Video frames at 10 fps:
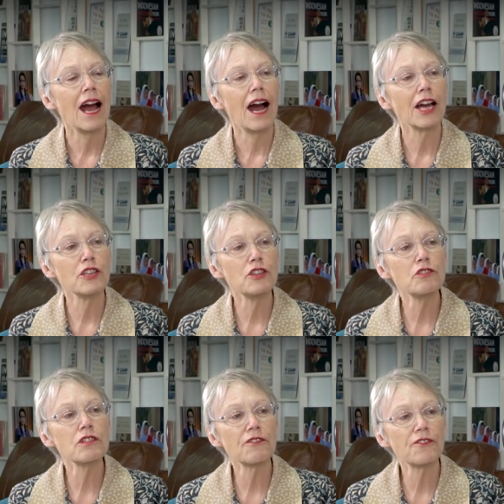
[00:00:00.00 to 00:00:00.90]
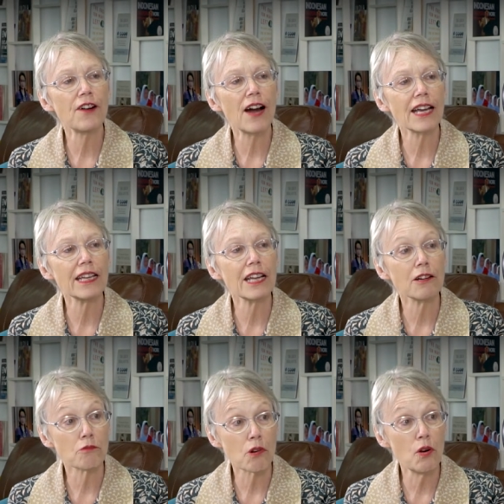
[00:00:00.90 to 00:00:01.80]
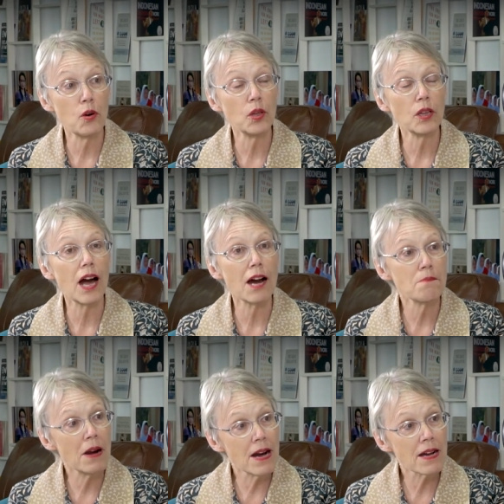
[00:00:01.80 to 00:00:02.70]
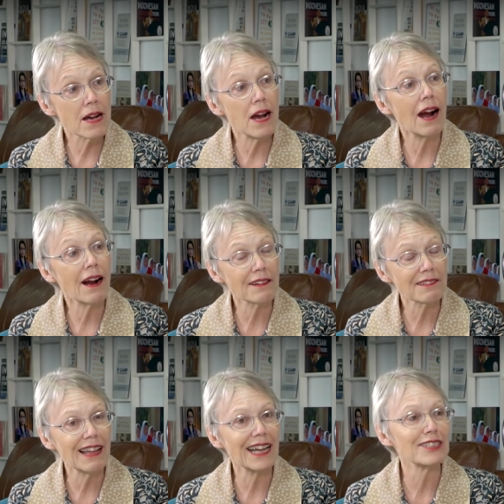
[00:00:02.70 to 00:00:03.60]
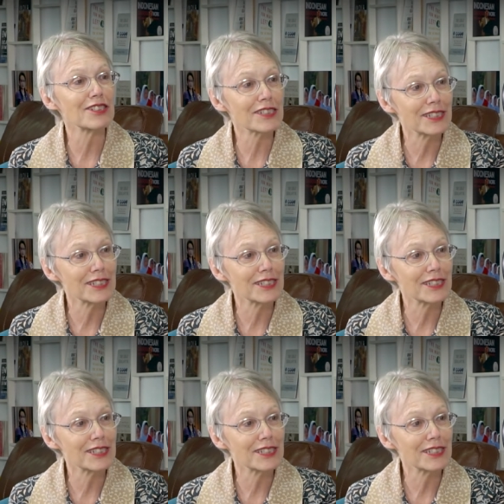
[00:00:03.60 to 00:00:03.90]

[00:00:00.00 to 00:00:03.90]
a unifying role among hardliners,